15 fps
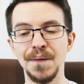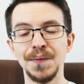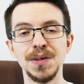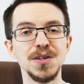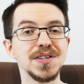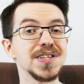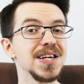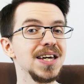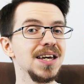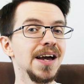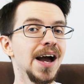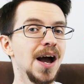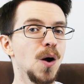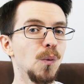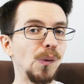You
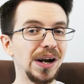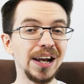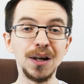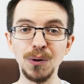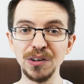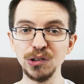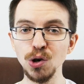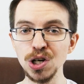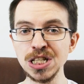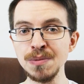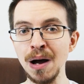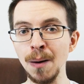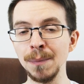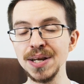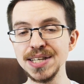see, when anyone talks
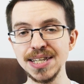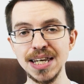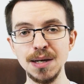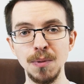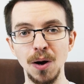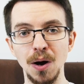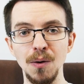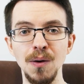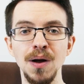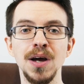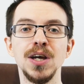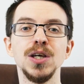about placebo,